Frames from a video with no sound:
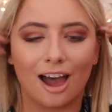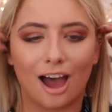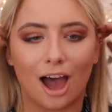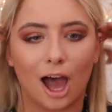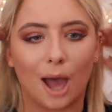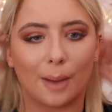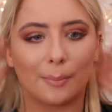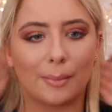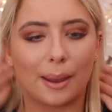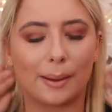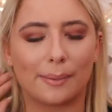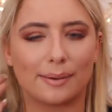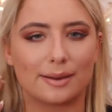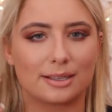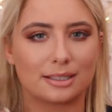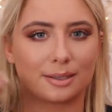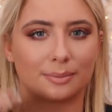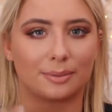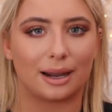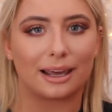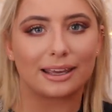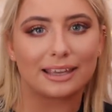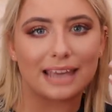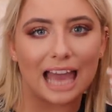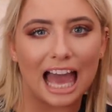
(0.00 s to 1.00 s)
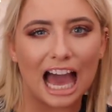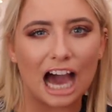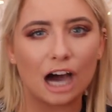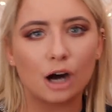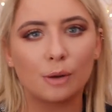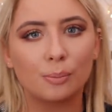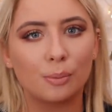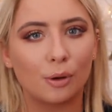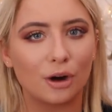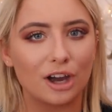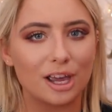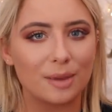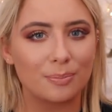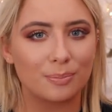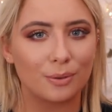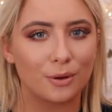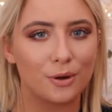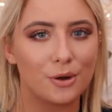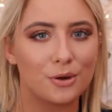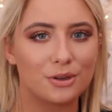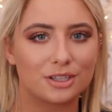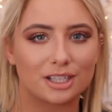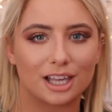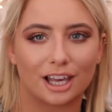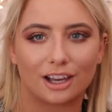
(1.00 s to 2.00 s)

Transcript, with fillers: uh, maybe some like cowboy boots.